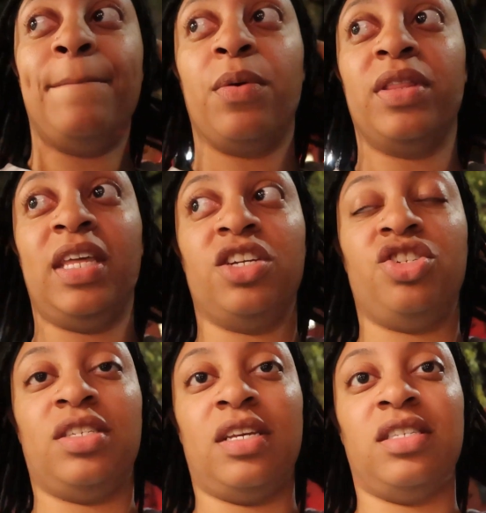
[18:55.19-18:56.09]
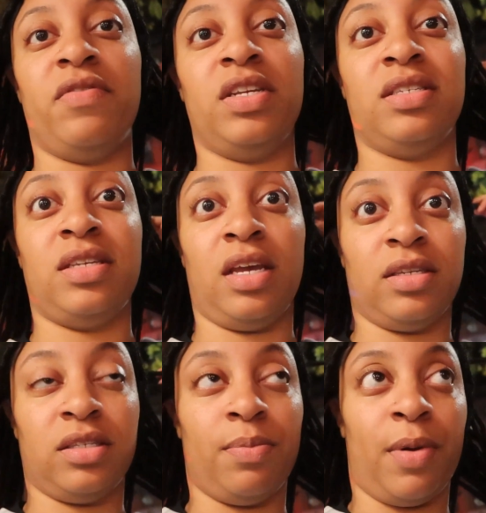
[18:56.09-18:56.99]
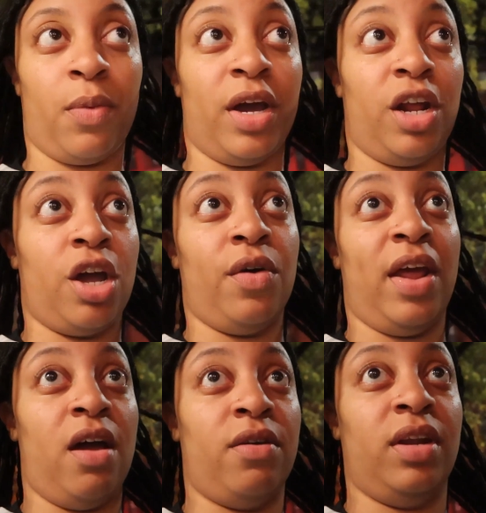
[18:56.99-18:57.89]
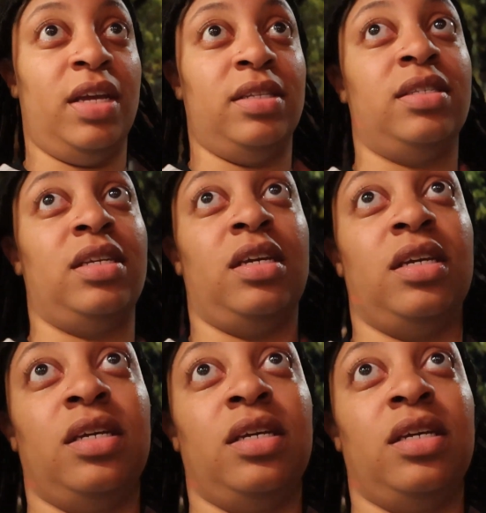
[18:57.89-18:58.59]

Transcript: but we're thinking she's at 76. But we're gonna go down and see.